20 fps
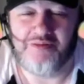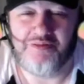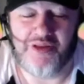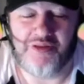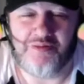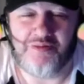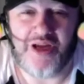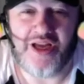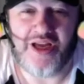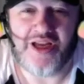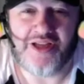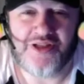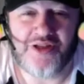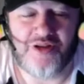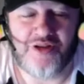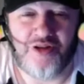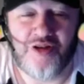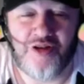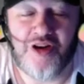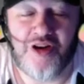my hair's
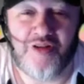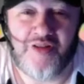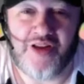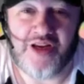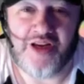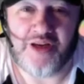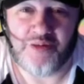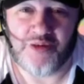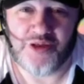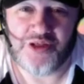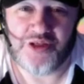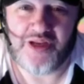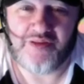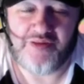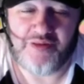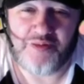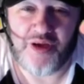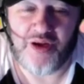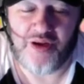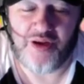not long enough anymore to have
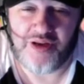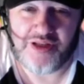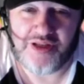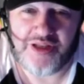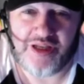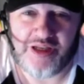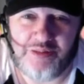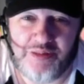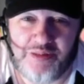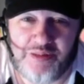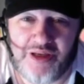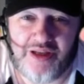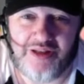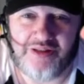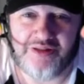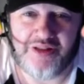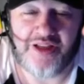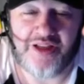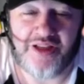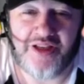a ponytail, but
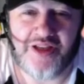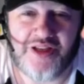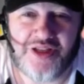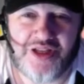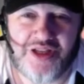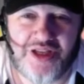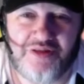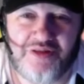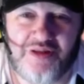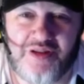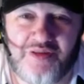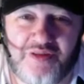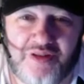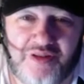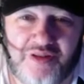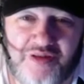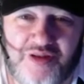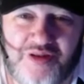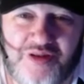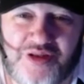I'll consider it for
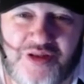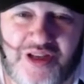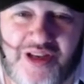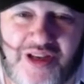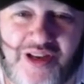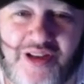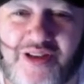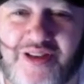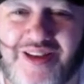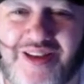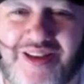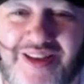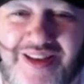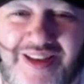a future look.